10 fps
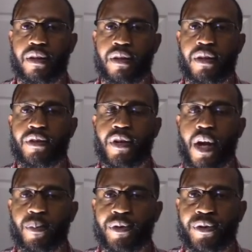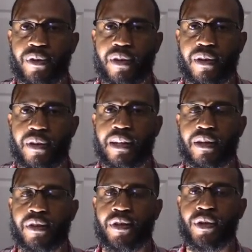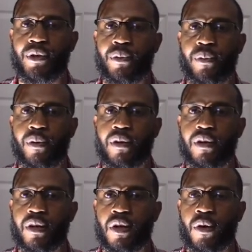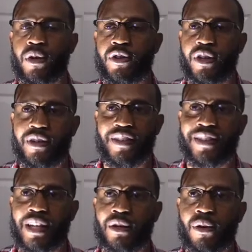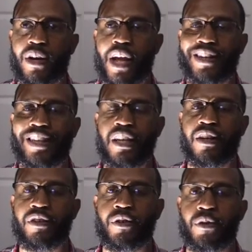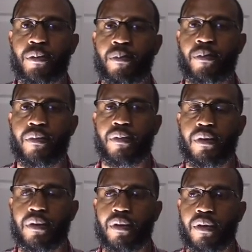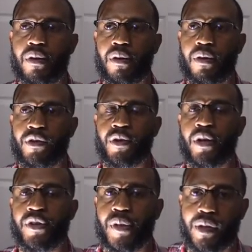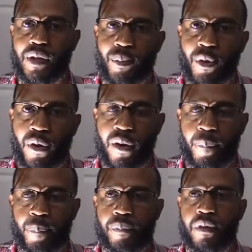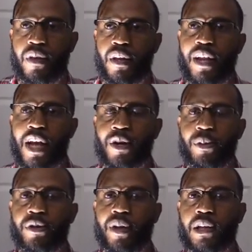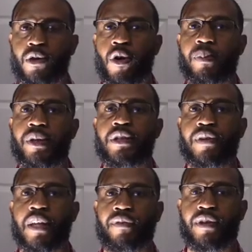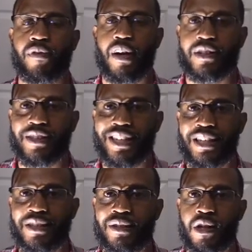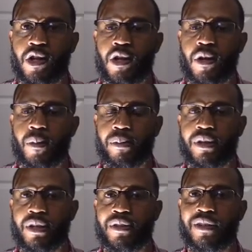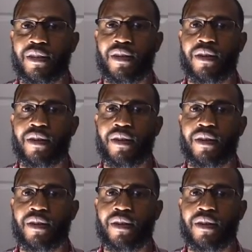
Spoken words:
Here's your opportunity to go to Jesus and say, "Lord, I need to trust you a little more." And how do we do that? Lord, please forgive us for our sins. Please